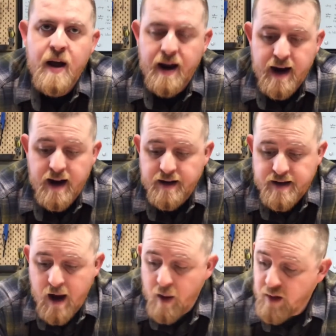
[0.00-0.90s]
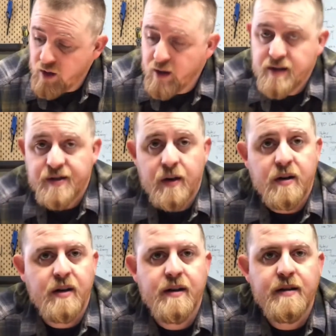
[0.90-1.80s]
and now I'm going to go ahead and start
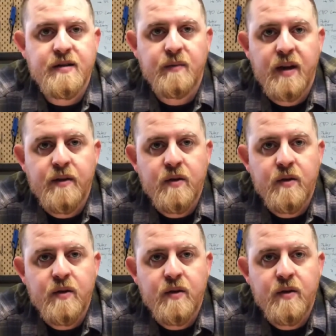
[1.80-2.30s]
cutting into some leather.